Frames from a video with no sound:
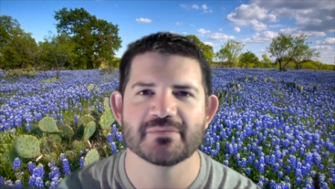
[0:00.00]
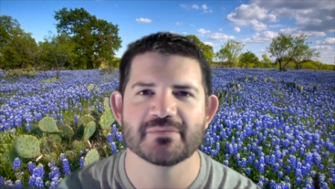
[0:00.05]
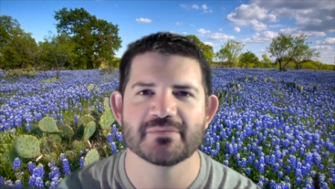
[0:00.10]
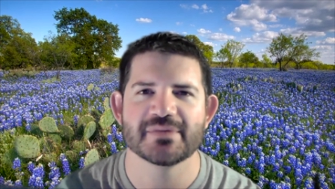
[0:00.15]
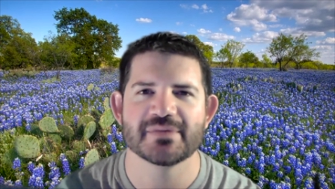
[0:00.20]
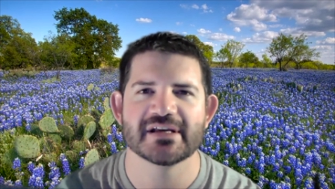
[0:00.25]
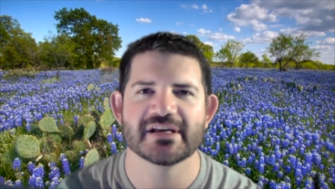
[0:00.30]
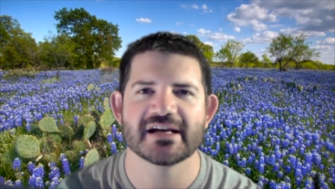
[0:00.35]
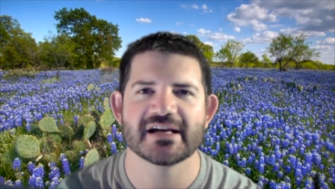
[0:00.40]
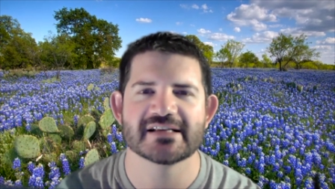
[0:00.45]

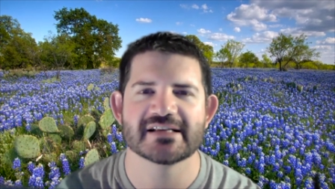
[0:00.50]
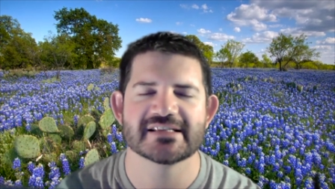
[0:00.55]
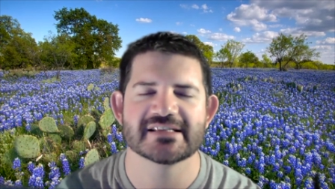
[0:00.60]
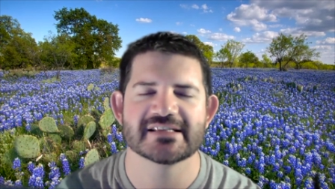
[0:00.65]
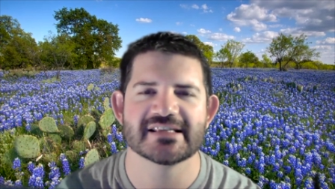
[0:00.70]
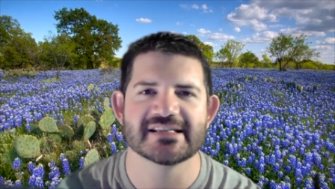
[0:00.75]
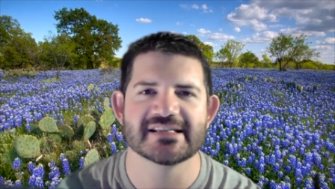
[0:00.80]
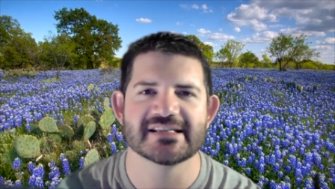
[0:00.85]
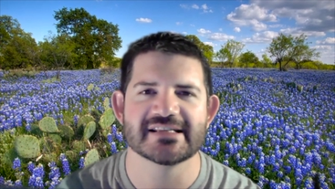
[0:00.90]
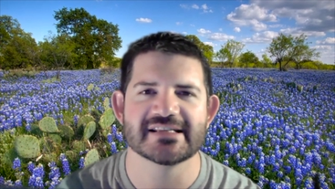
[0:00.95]
because
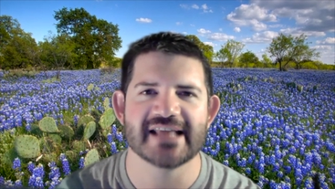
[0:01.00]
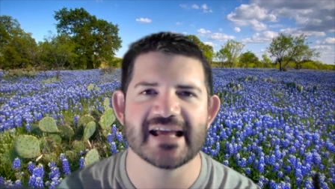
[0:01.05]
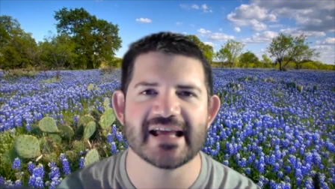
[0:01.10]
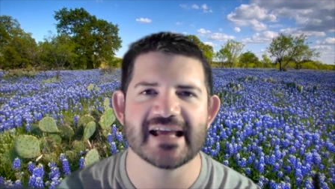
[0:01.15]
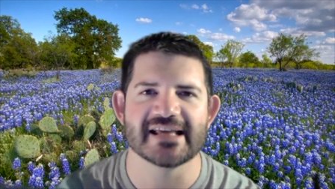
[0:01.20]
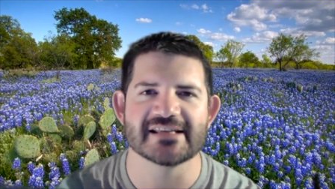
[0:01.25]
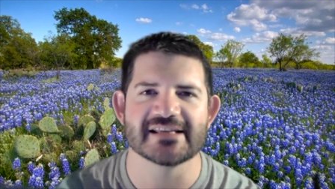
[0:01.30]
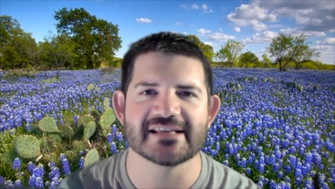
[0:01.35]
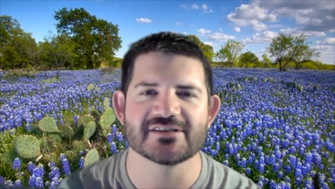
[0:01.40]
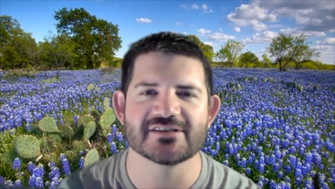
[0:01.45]
the
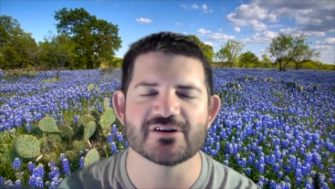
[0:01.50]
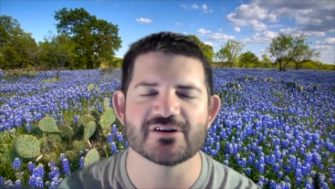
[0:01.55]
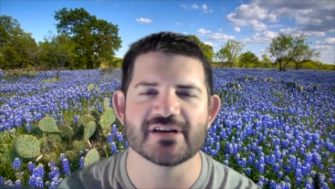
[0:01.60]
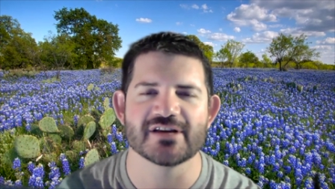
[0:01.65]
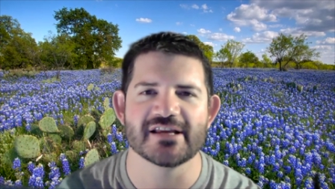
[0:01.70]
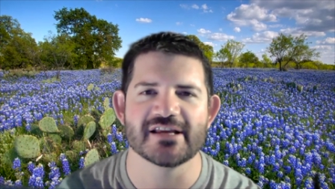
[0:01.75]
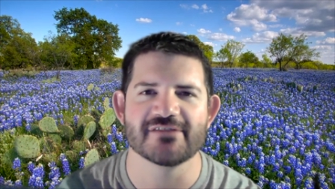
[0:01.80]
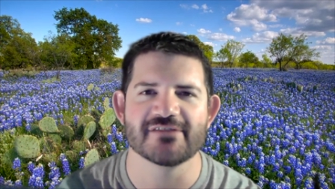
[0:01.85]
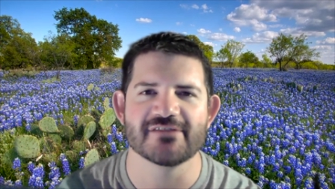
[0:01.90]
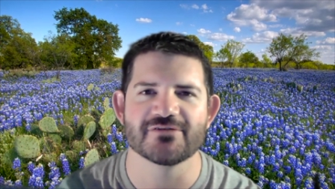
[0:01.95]
days are
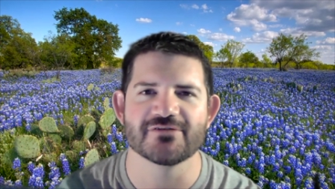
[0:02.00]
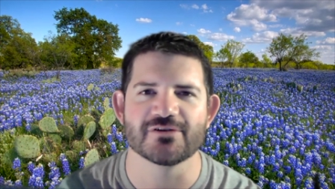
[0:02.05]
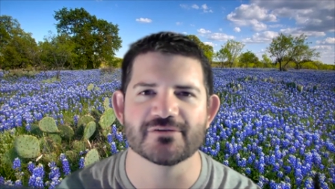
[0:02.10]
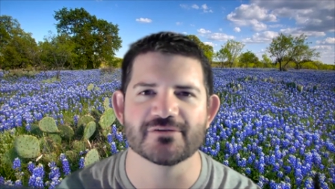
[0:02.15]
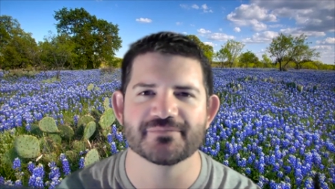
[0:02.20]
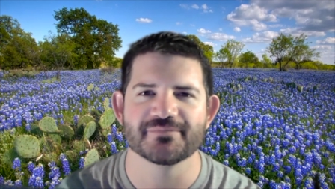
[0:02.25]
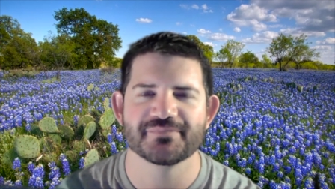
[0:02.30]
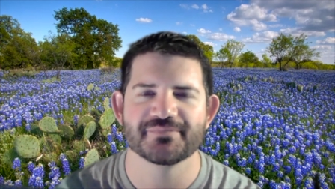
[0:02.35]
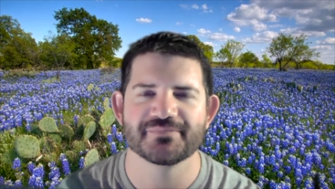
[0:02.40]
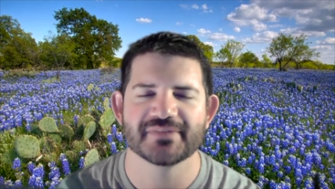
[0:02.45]
evil.